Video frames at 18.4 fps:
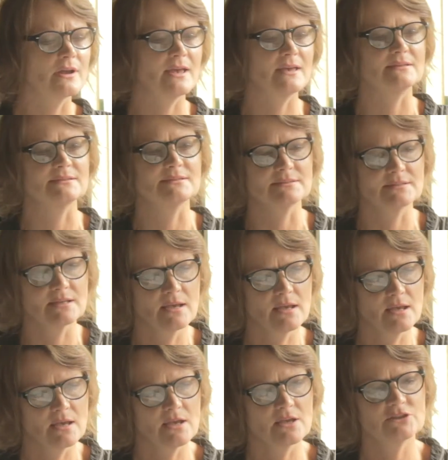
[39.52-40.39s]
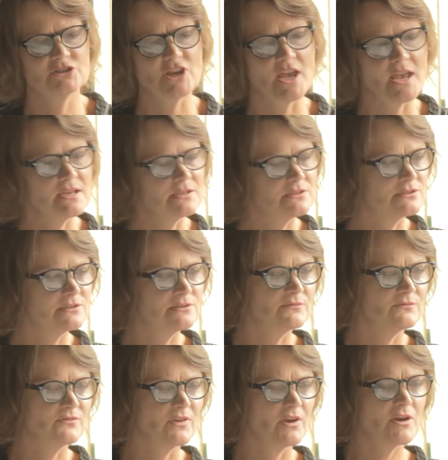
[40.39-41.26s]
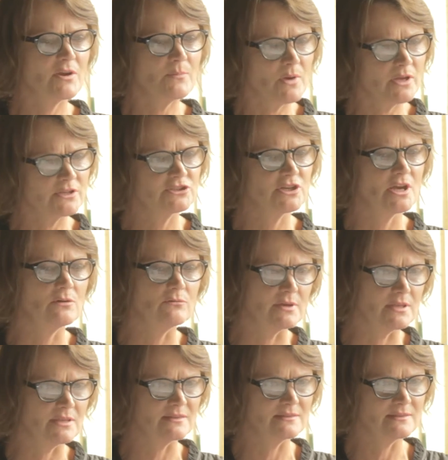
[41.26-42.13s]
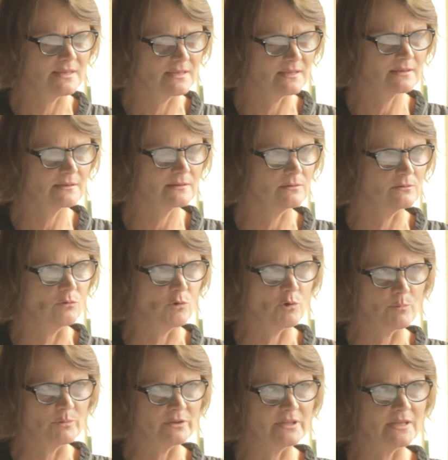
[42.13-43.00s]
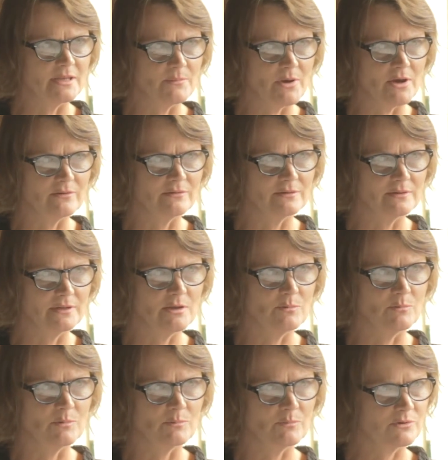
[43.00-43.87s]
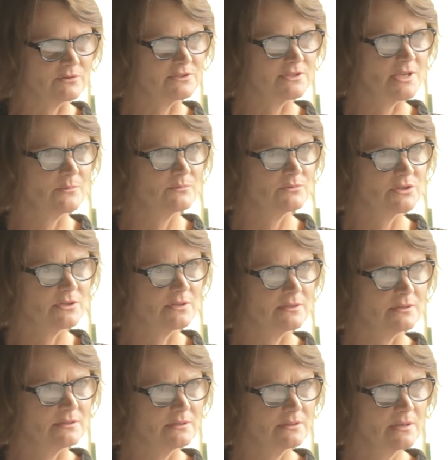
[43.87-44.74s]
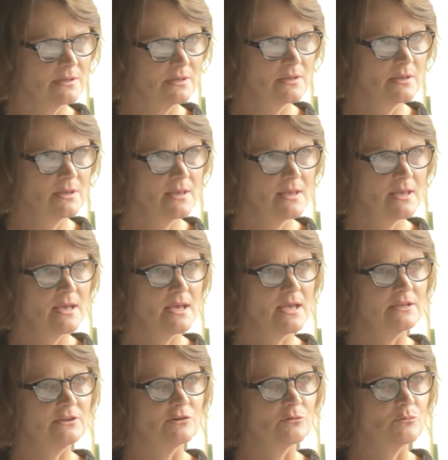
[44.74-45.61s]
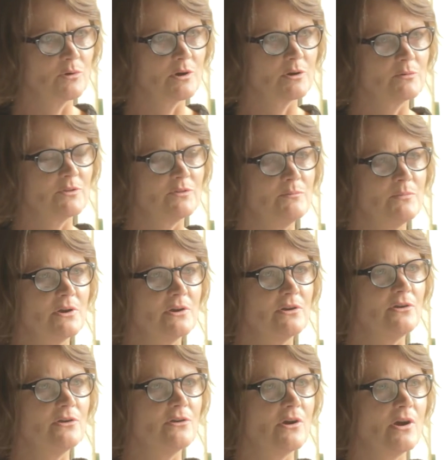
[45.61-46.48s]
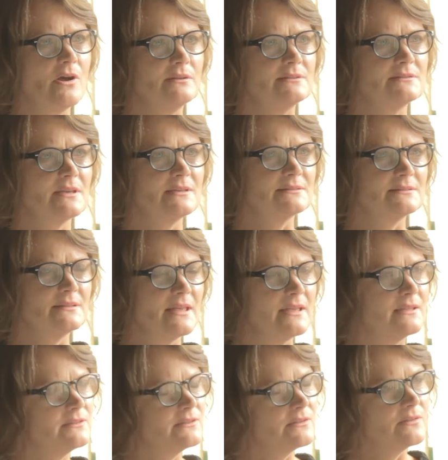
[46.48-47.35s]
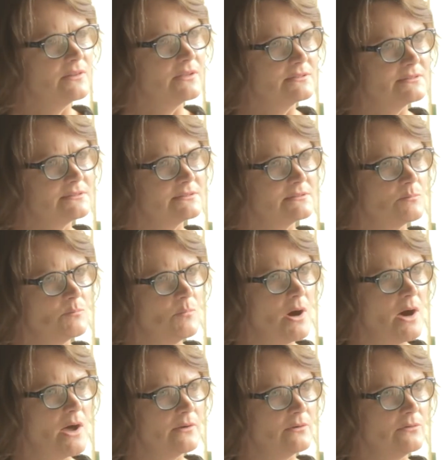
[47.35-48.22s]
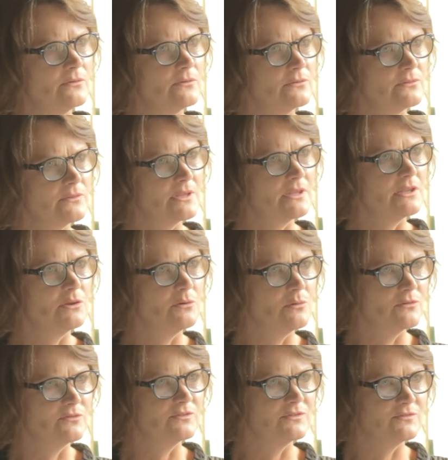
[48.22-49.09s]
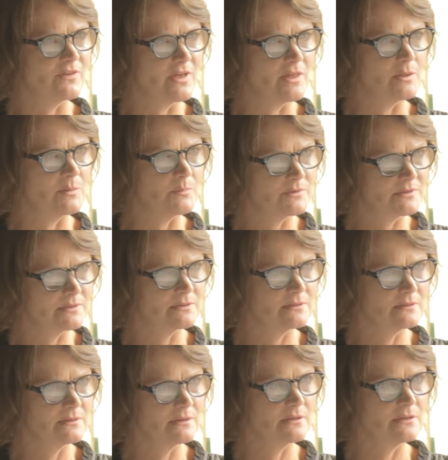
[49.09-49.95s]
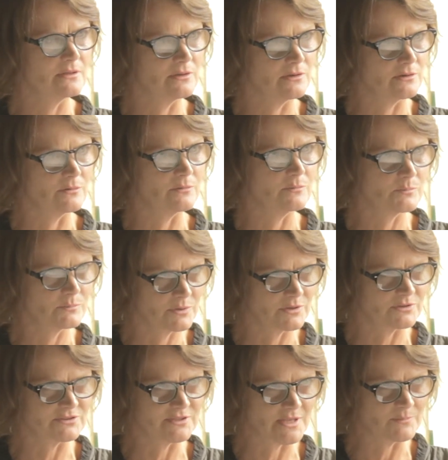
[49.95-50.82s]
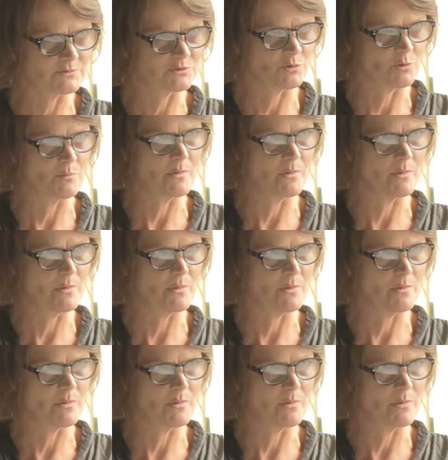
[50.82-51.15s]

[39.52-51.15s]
has changed very much how we think normally about human perception. And your work with mirror neurons has led to this model that you have developed, your perceptual